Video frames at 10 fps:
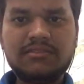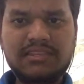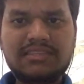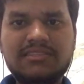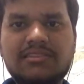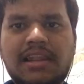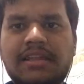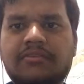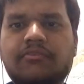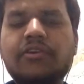this is the
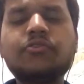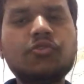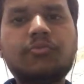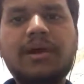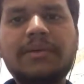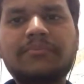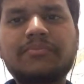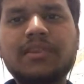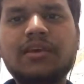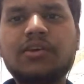length for a 2 pi.
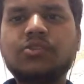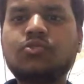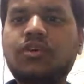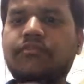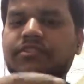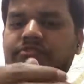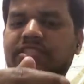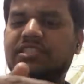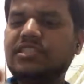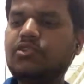So if
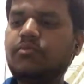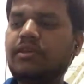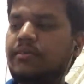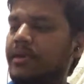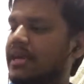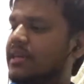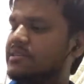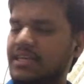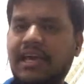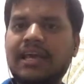we just need to make a
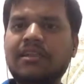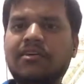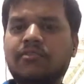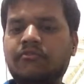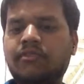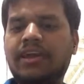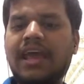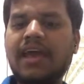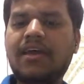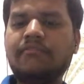scale
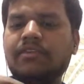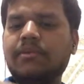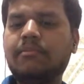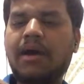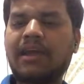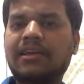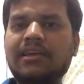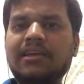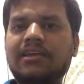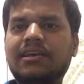where every
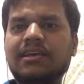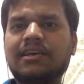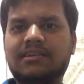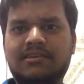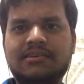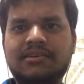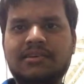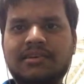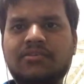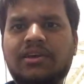marking,
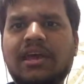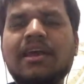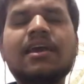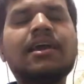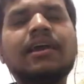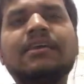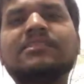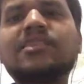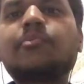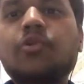okay,
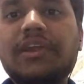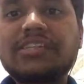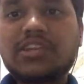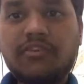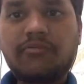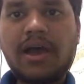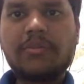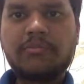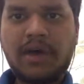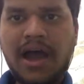is in a progression of
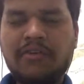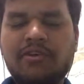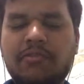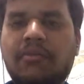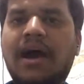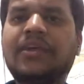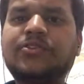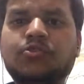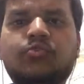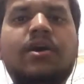pi, 1 pi,
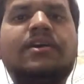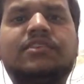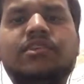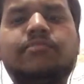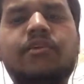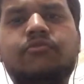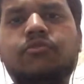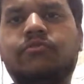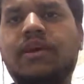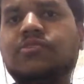2 pi, 3 pi,
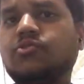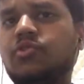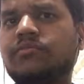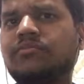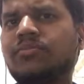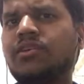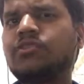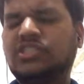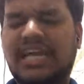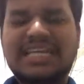4 pi, and so on.
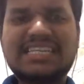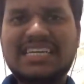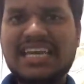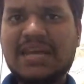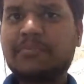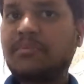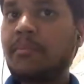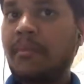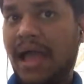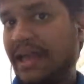That is a tape
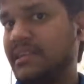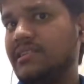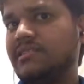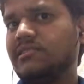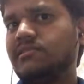Michael